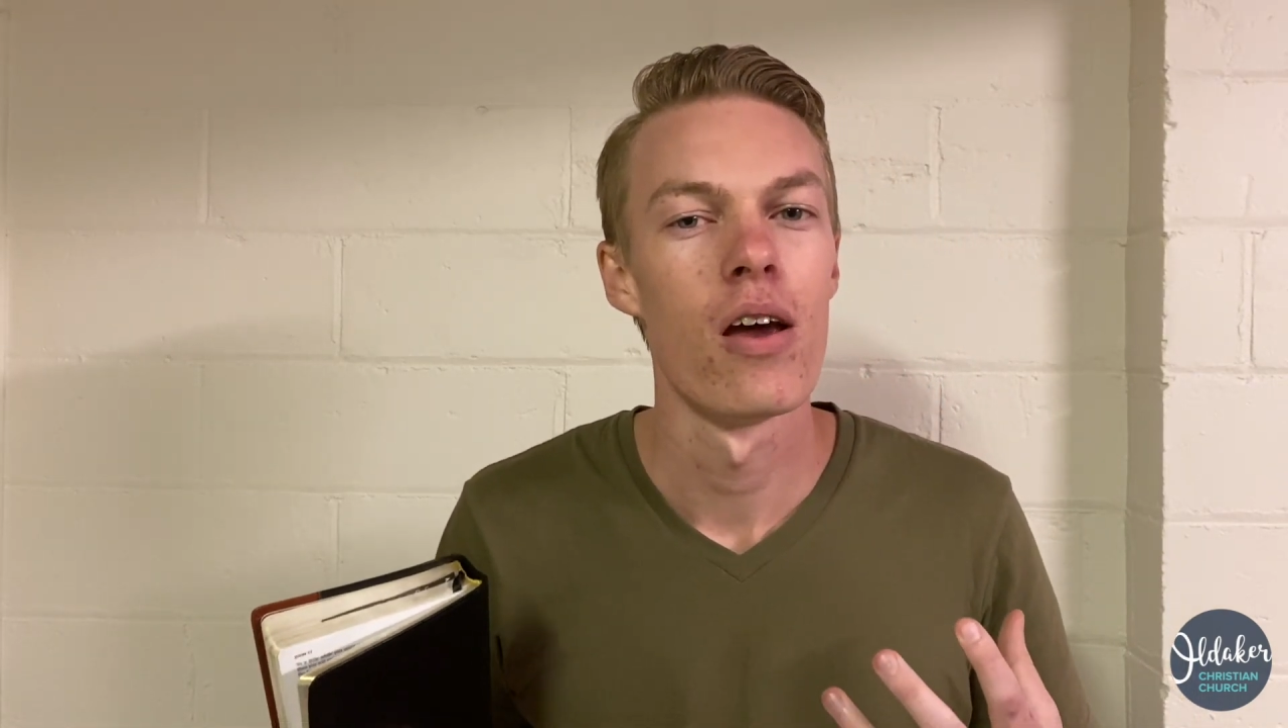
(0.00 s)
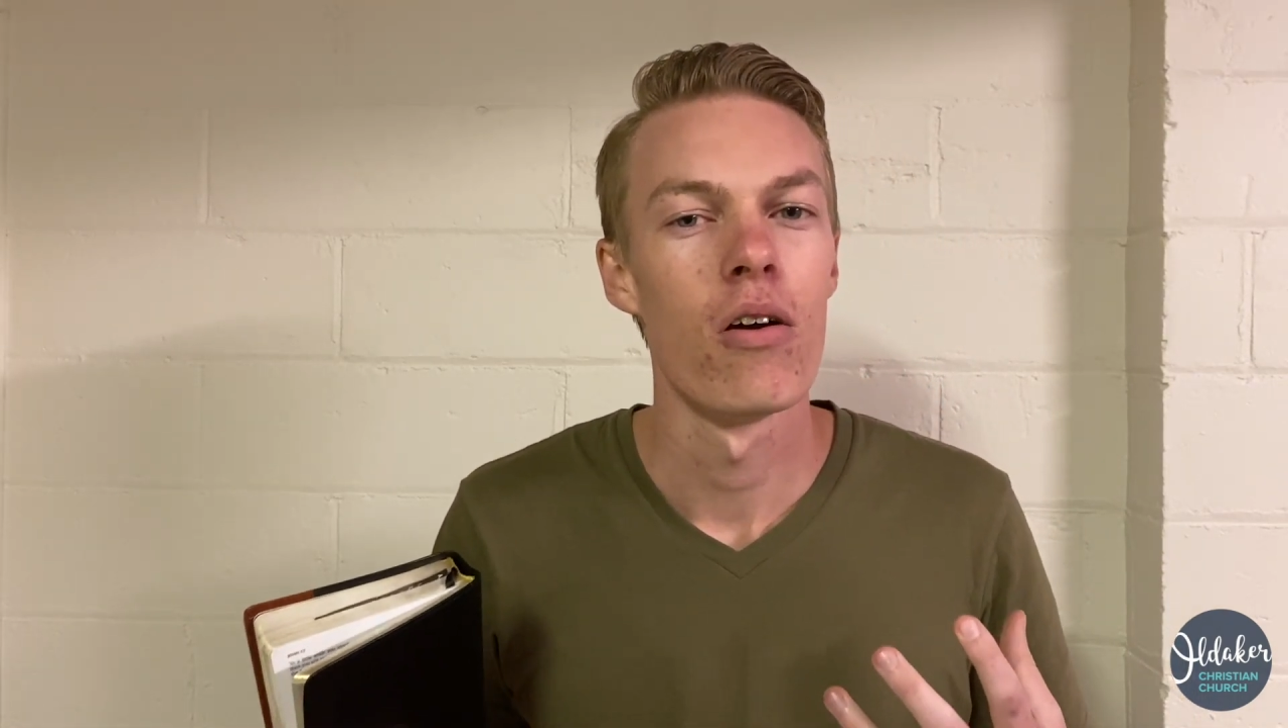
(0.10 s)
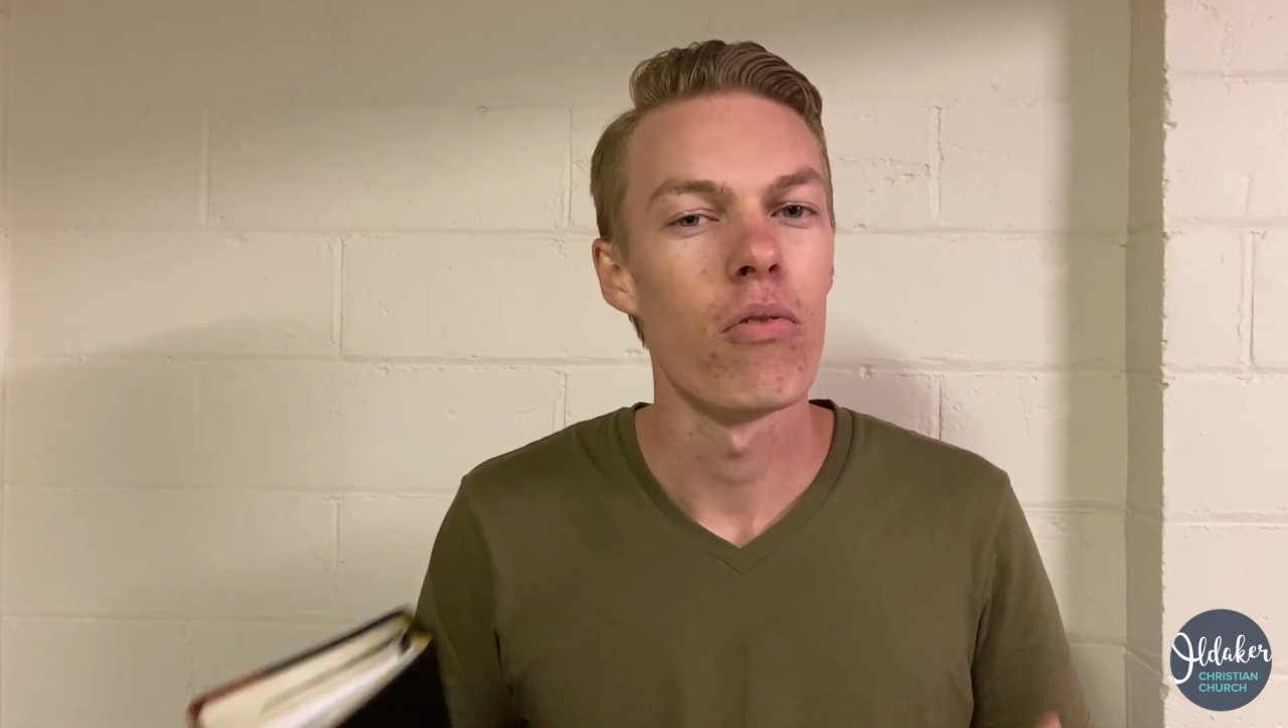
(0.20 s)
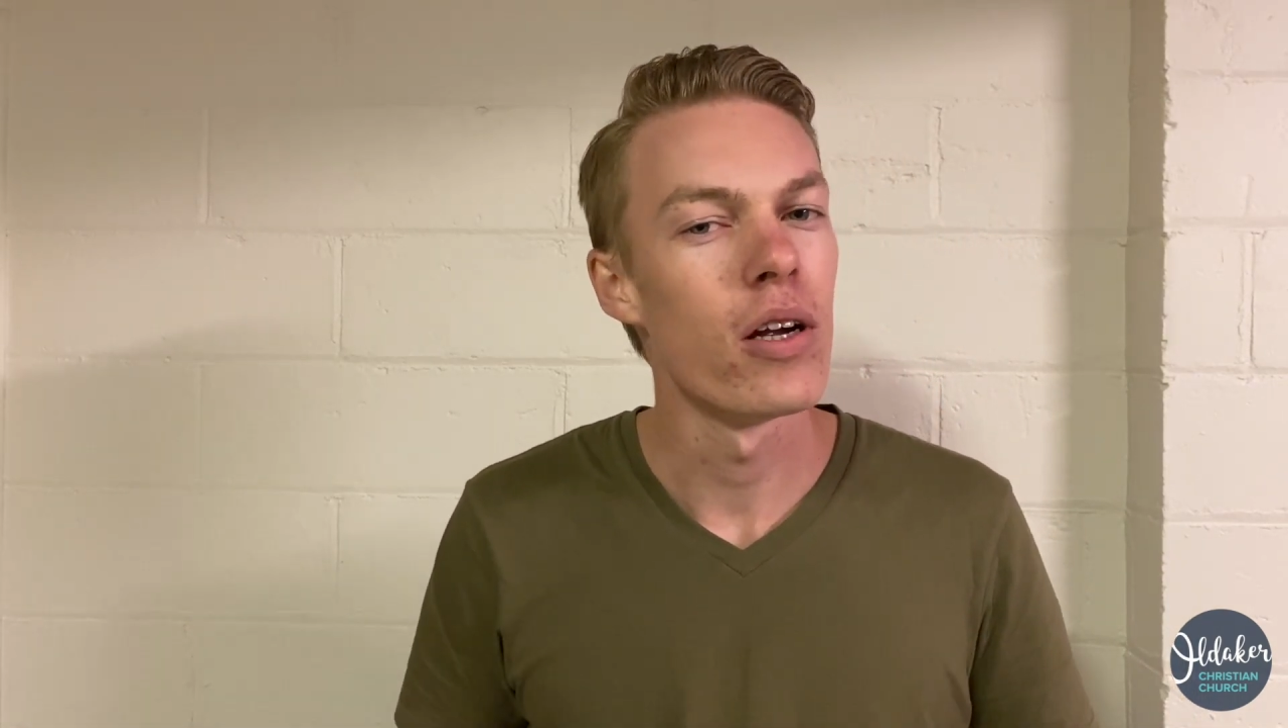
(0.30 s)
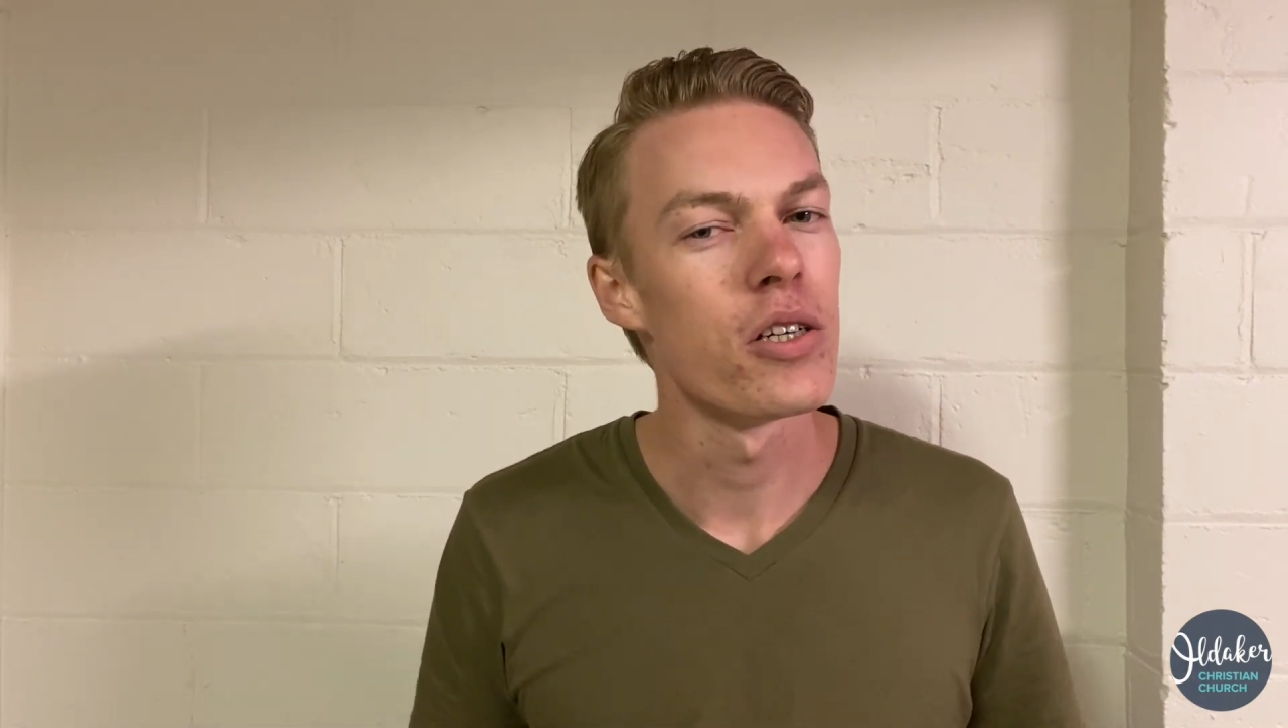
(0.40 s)

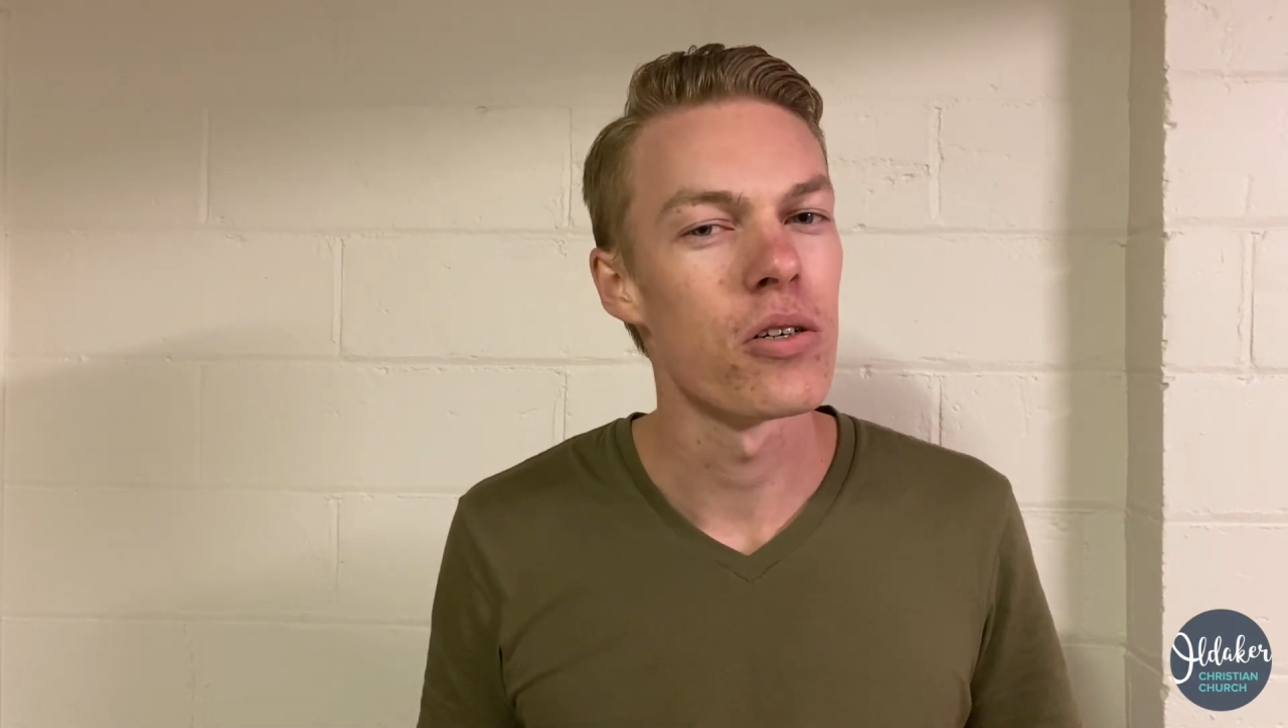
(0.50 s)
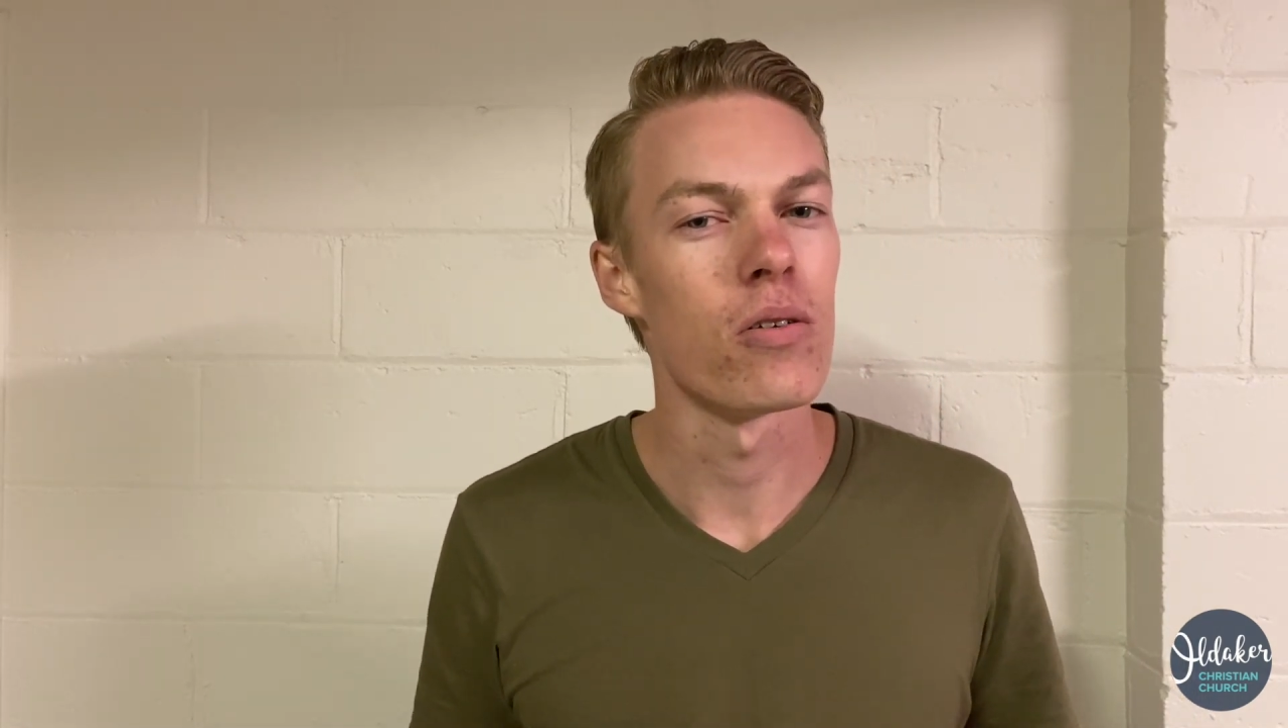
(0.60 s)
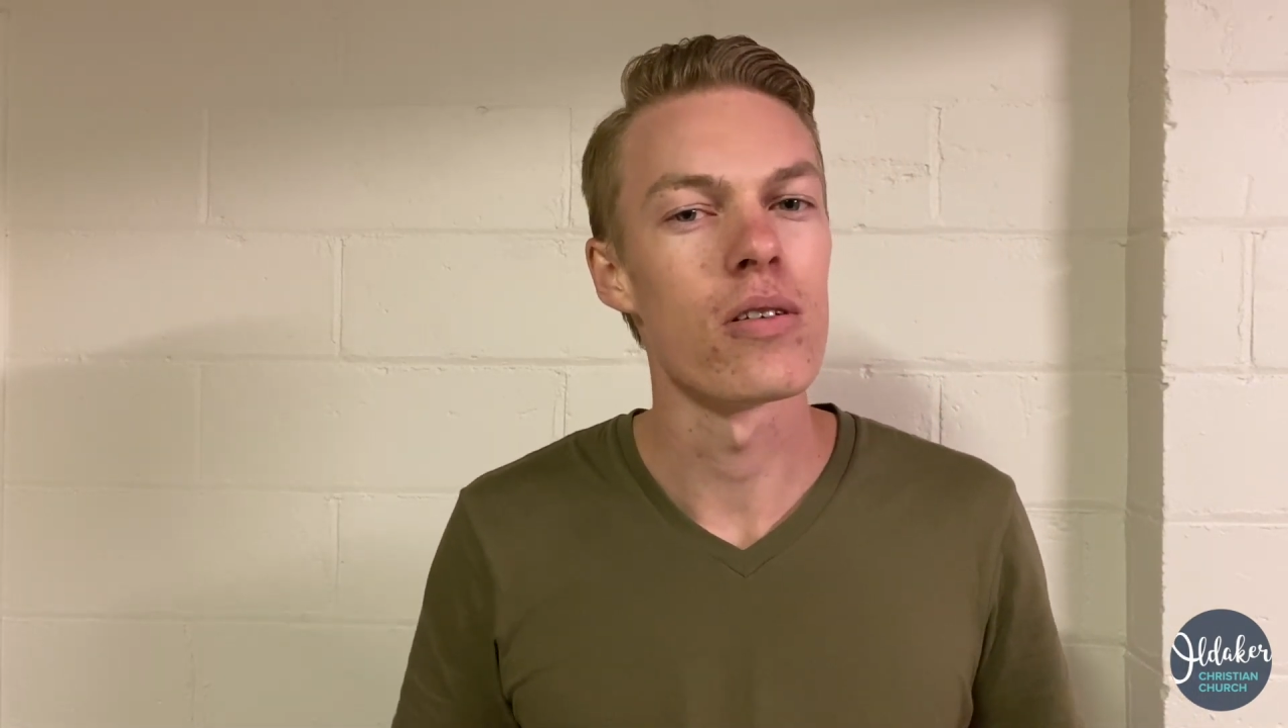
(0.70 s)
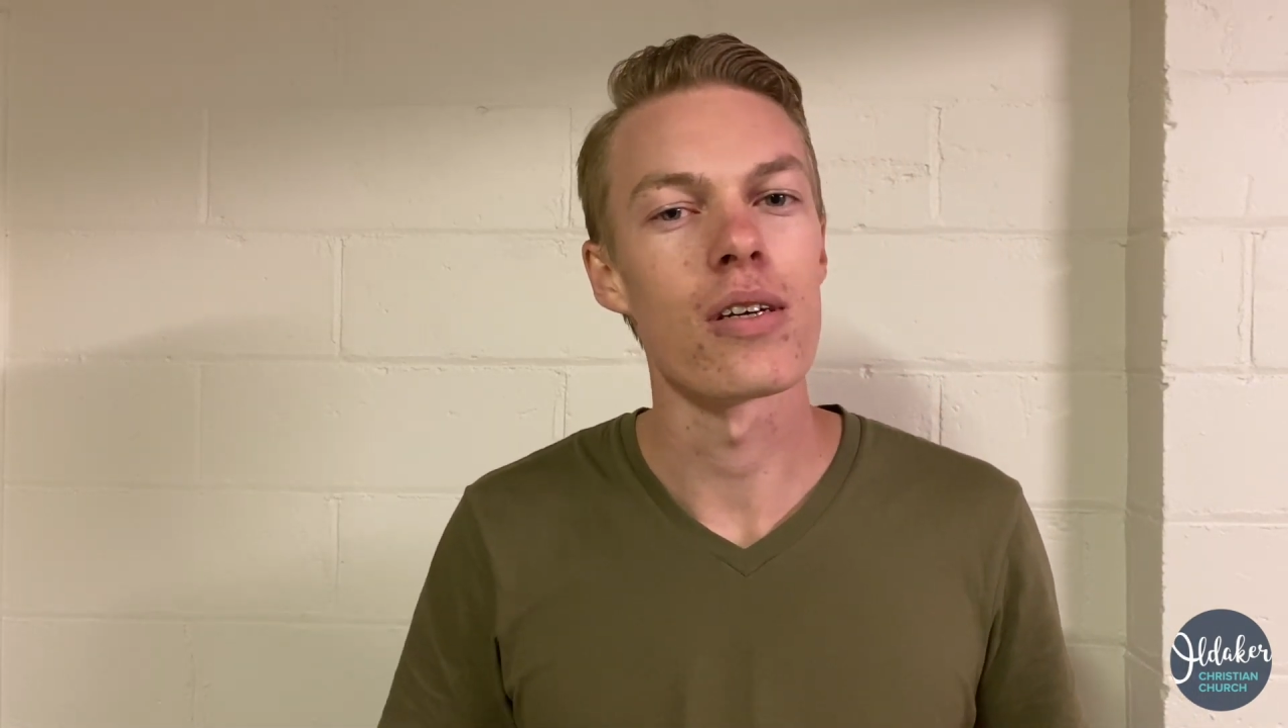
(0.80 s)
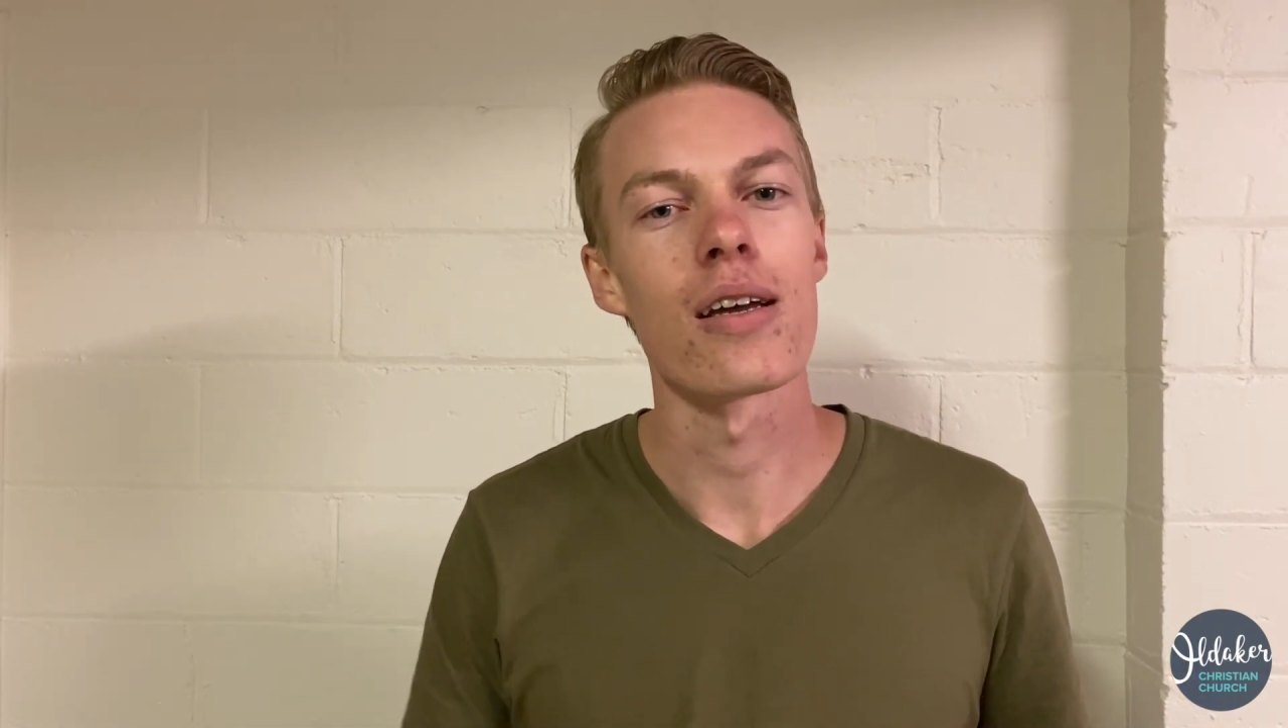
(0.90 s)
reassurance and